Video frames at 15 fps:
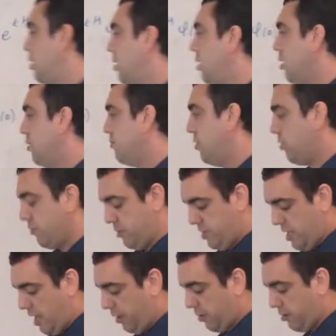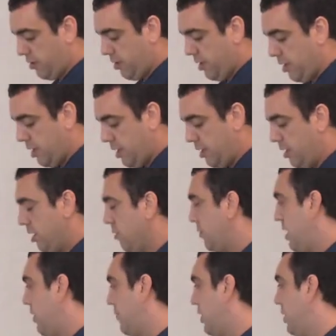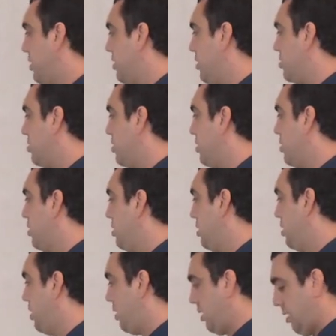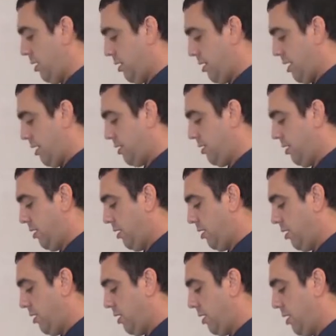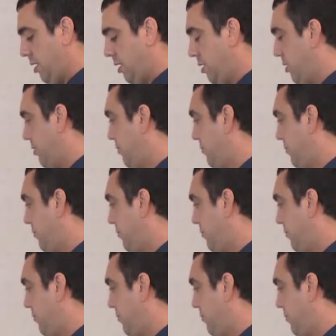um, own dagger. And here we have the condition that the